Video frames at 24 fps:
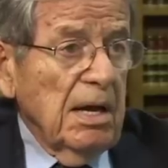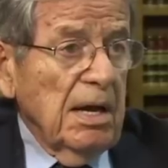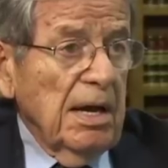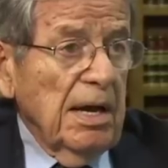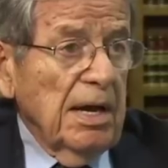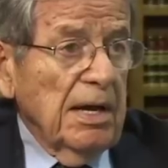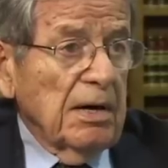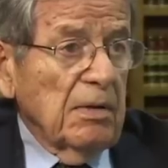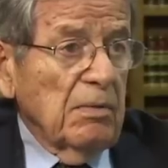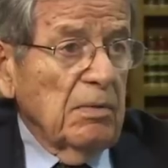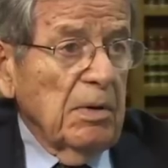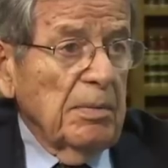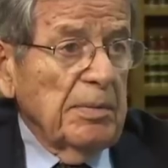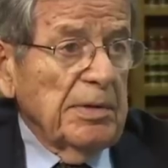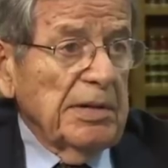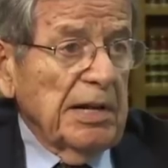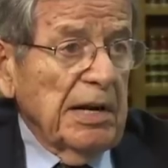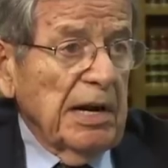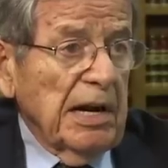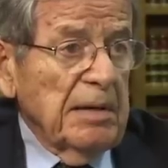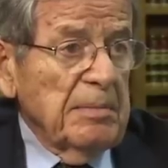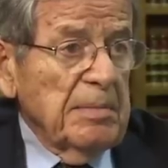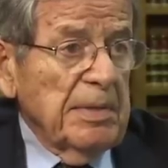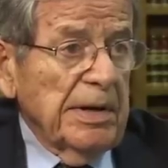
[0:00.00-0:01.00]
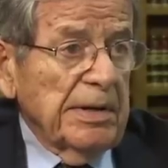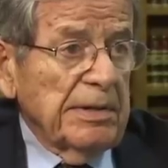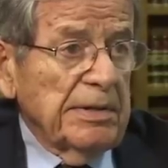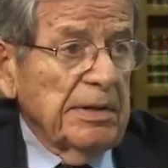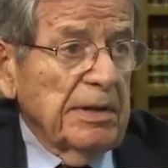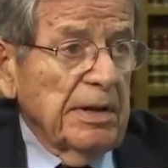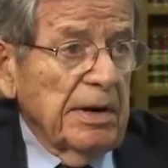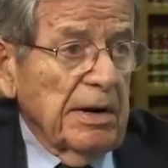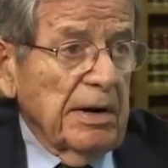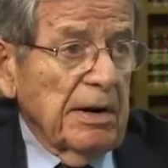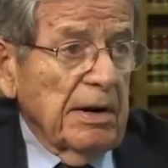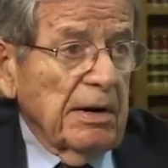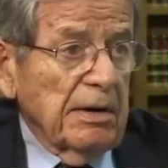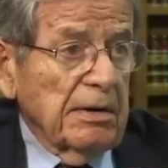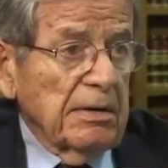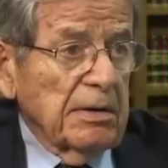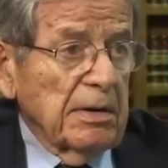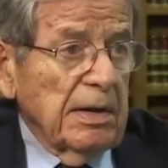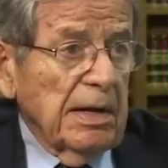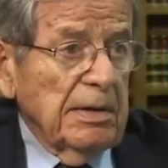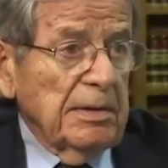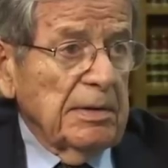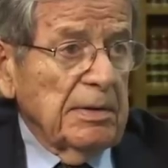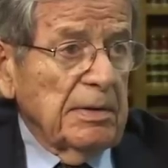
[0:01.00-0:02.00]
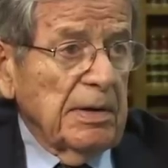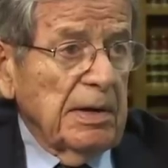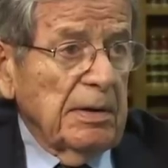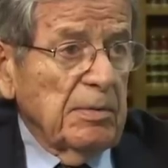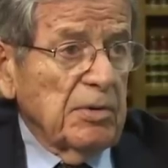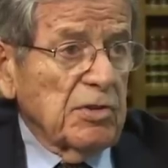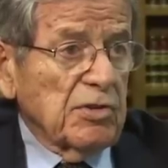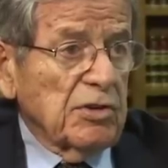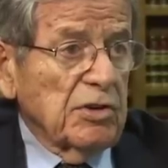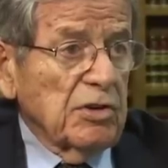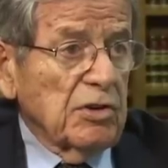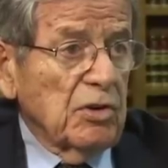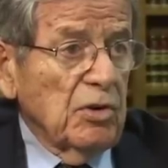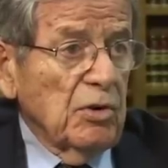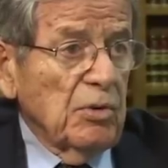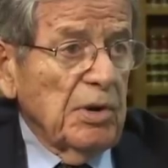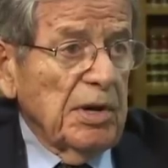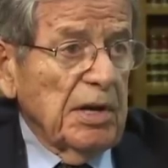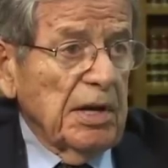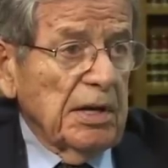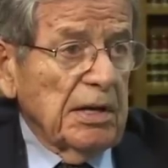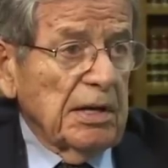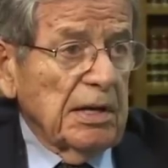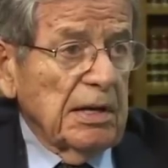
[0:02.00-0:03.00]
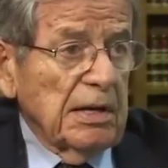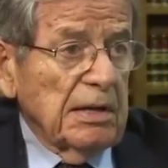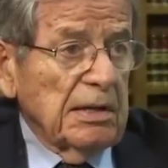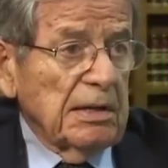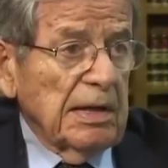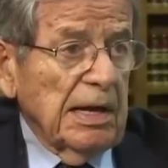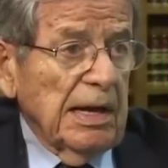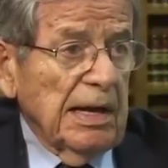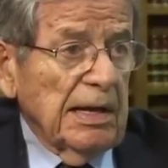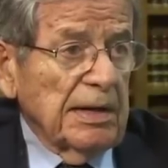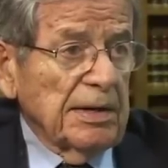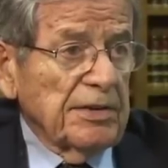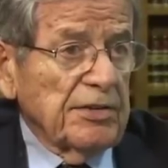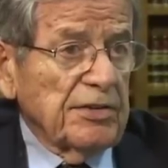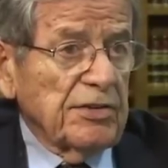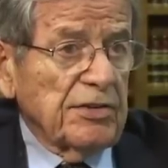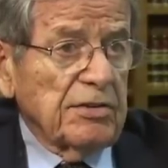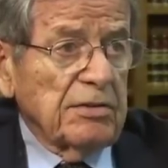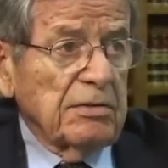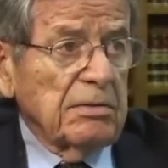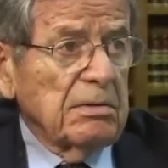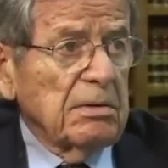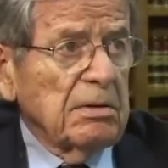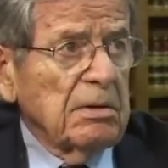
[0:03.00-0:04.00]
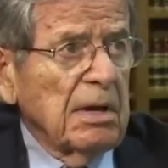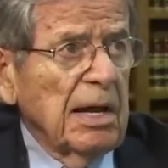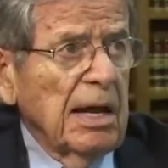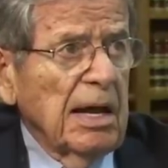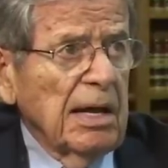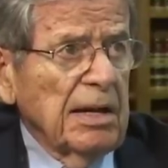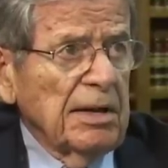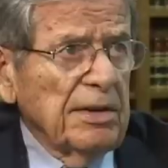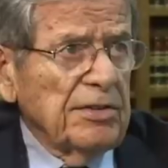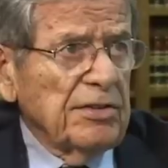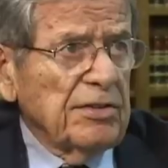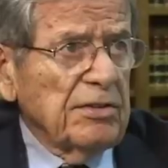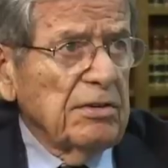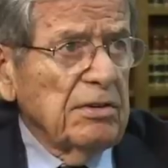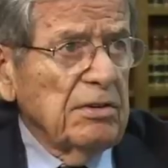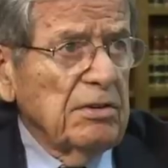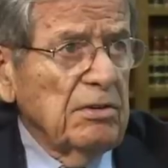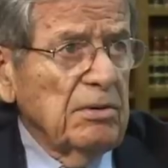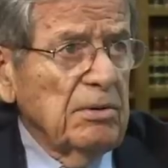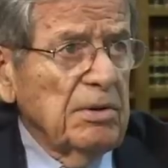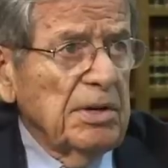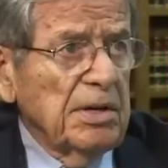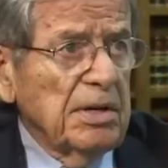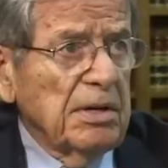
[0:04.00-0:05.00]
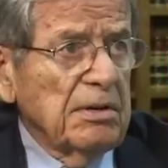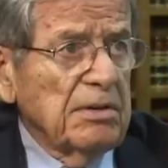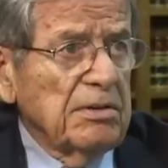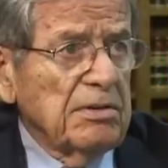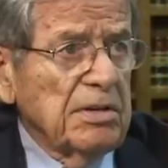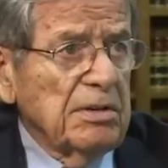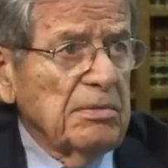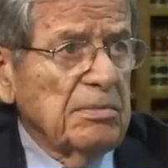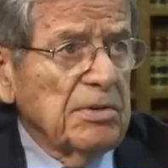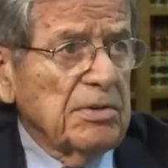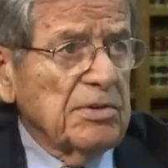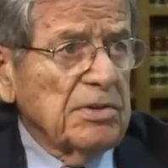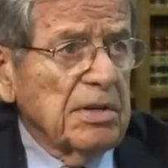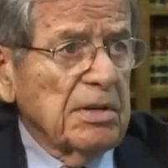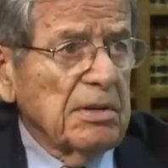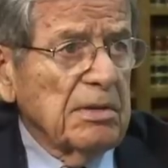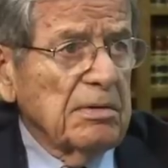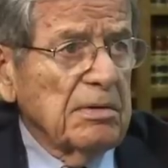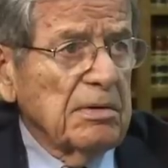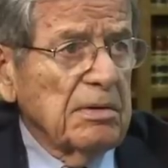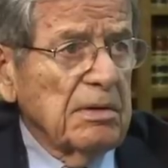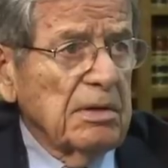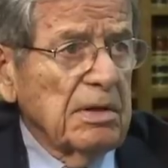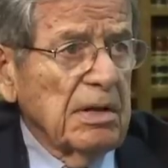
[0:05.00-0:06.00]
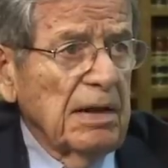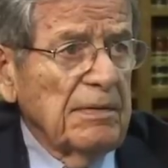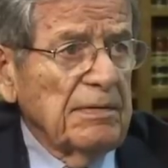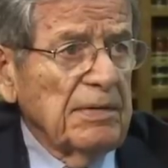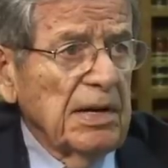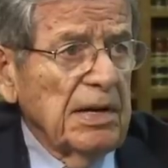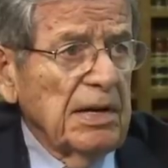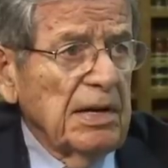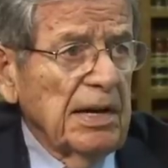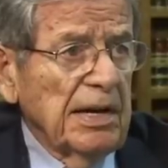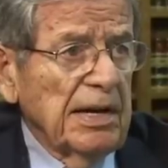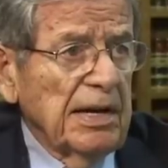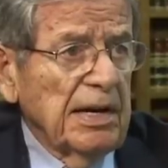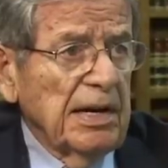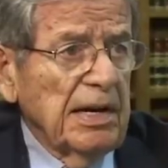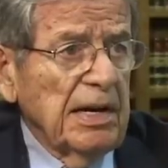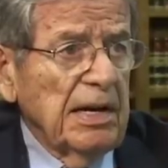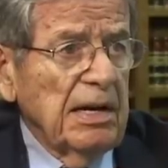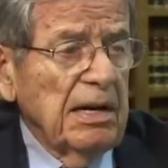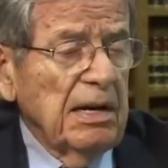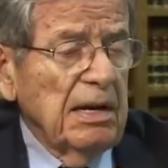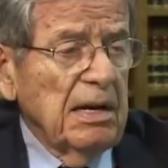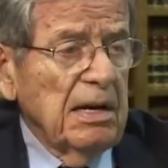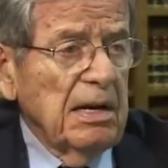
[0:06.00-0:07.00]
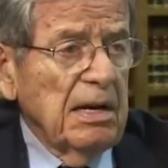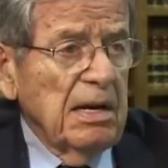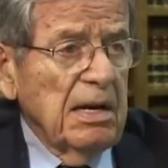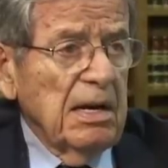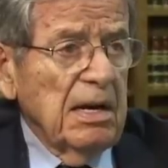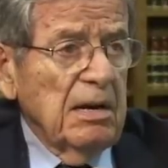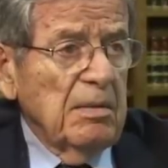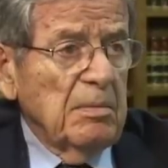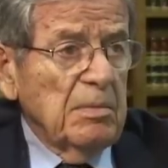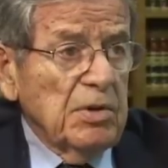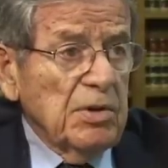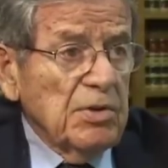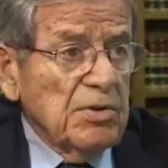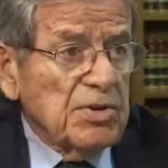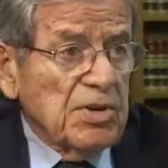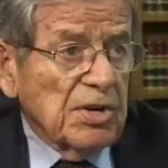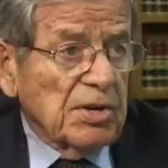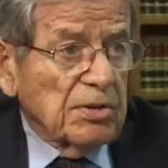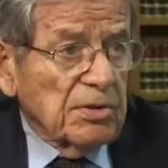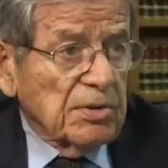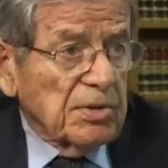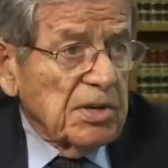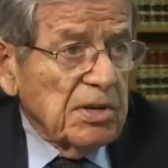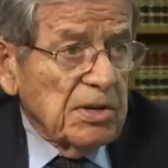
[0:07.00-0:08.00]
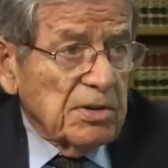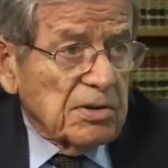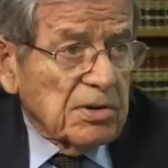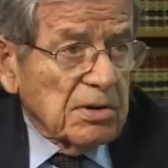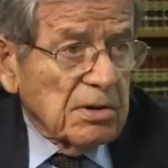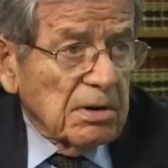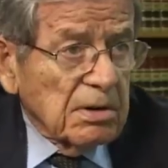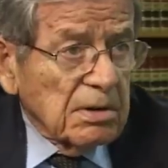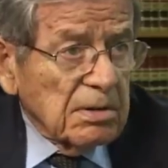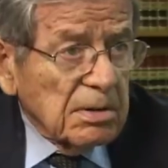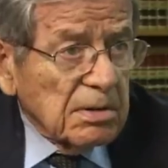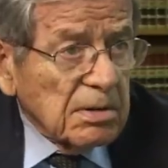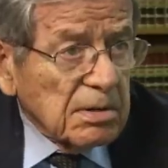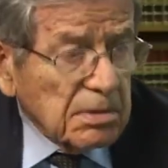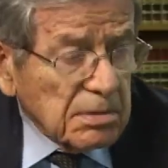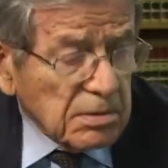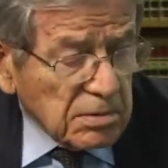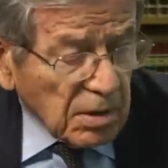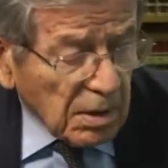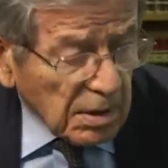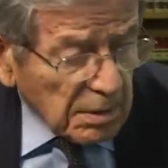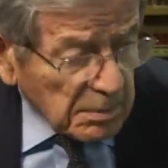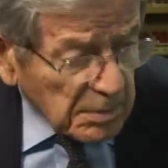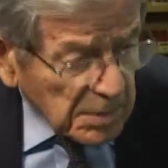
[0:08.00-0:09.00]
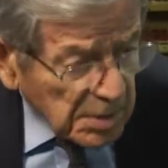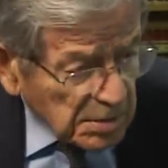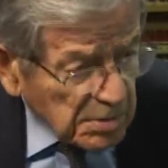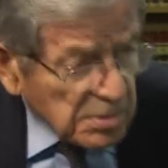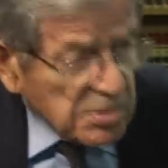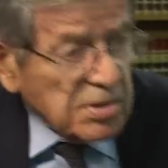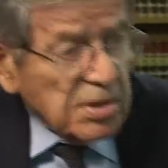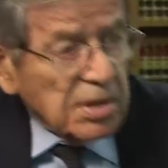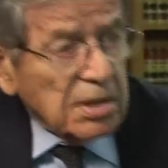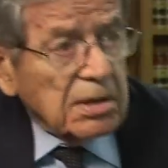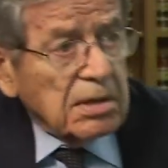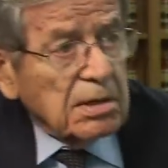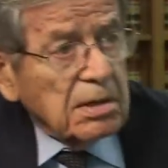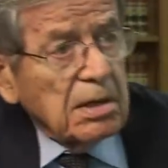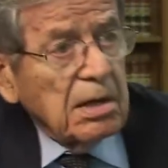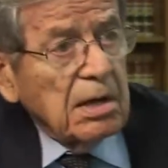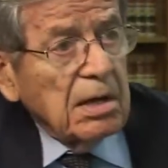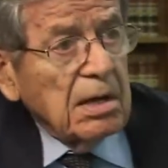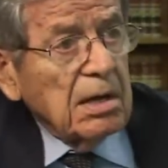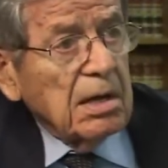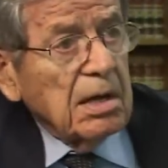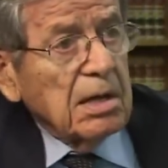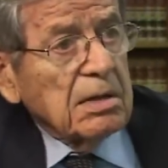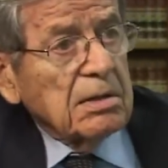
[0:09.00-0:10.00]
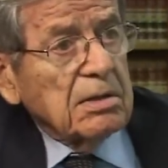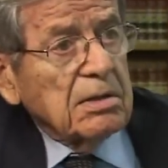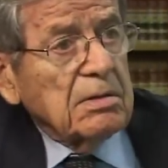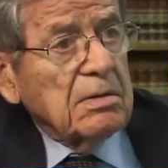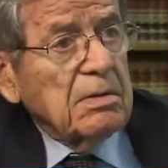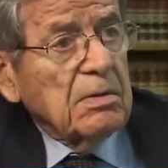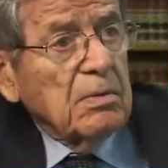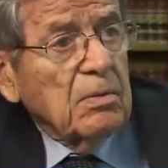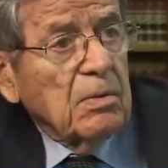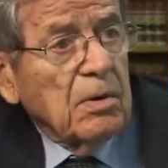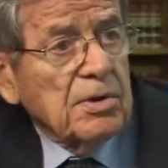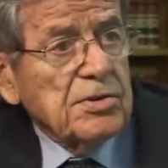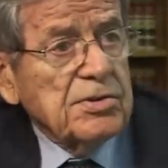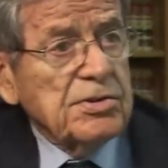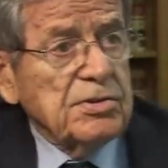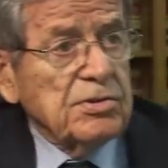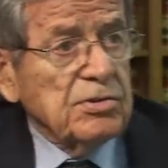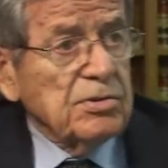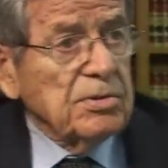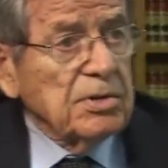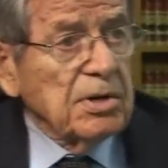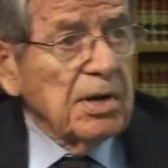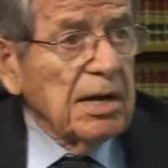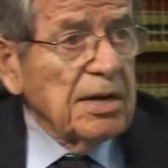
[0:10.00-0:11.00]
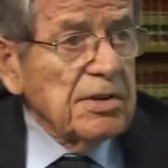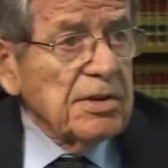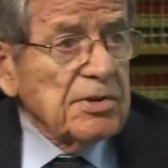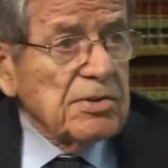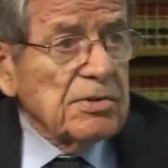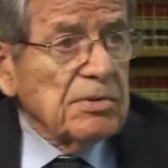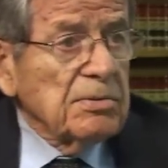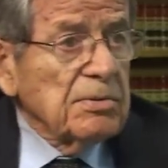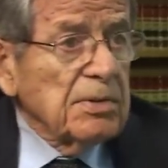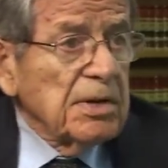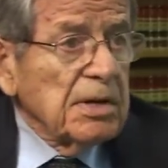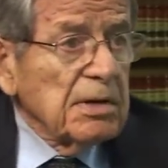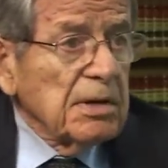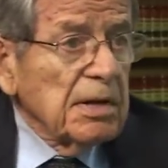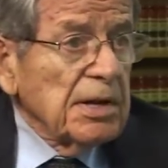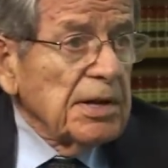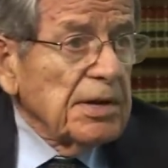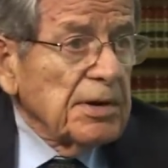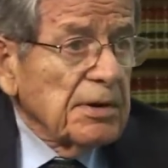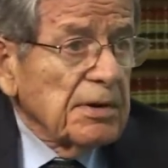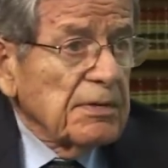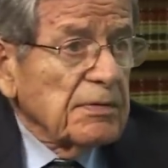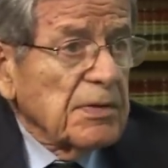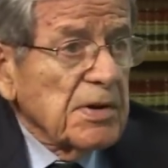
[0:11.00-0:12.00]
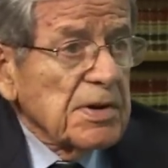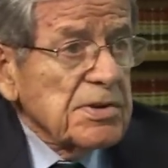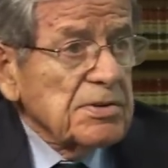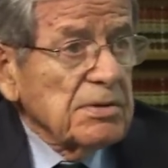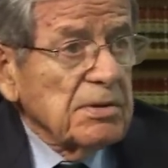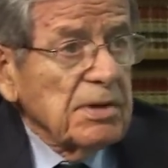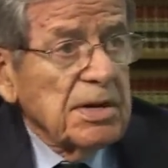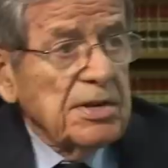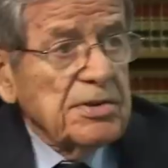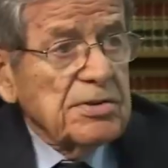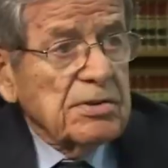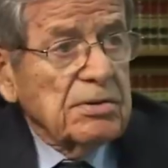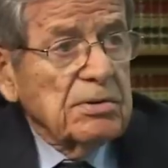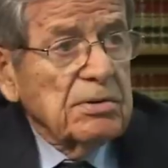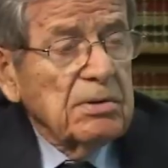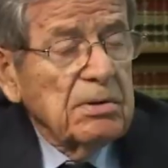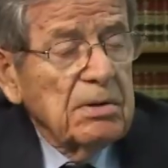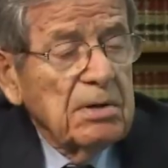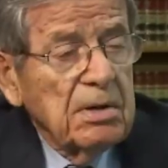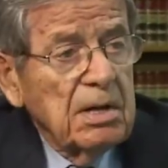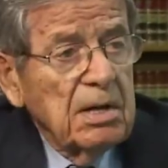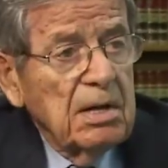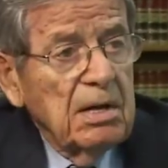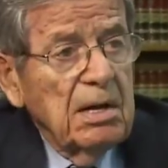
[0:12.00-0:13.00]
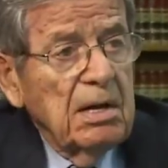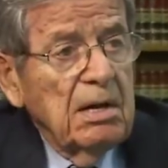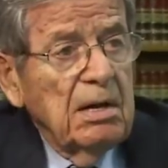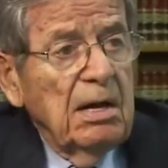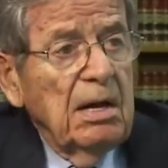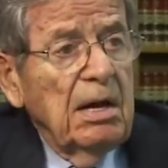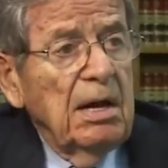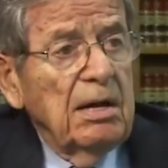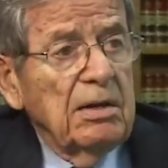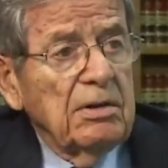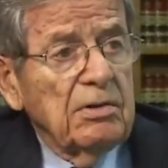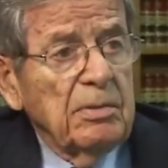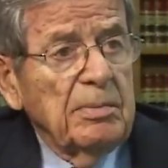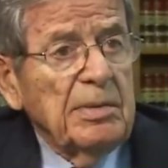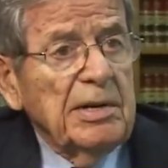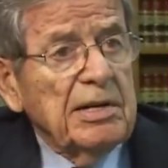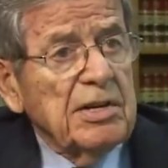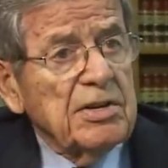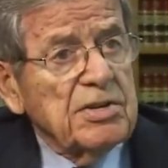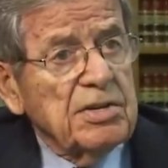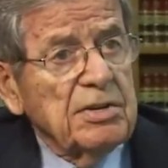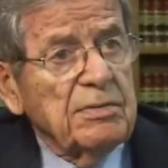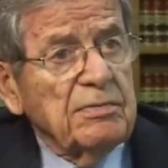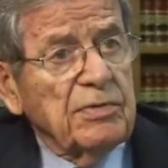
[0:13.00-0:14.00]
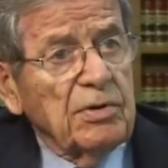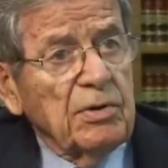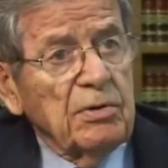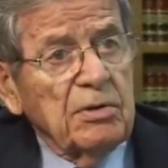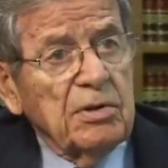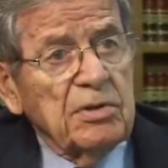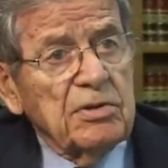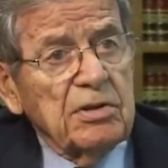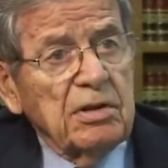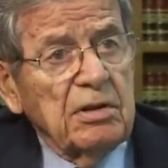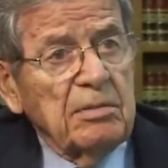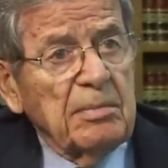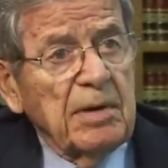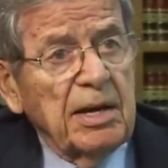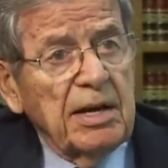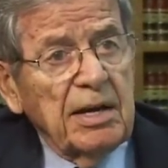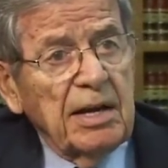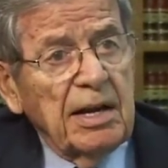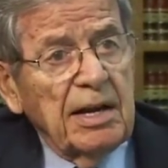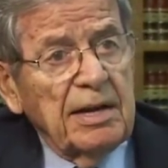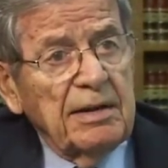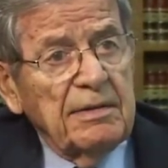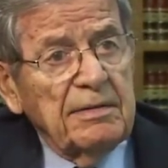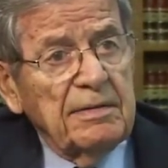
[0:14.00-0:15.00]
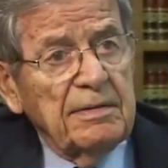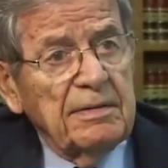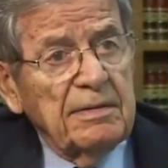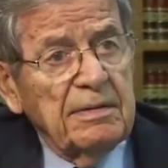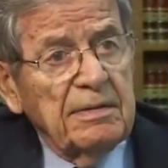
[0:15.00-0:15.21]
And a woman that I met there, her name was Guguyan, Alice Alice Gagoulian. She was a lovely lady, musical teacher, taught music at Washington Junior High School and then later at Fresno High School. Tremendous influence on my life.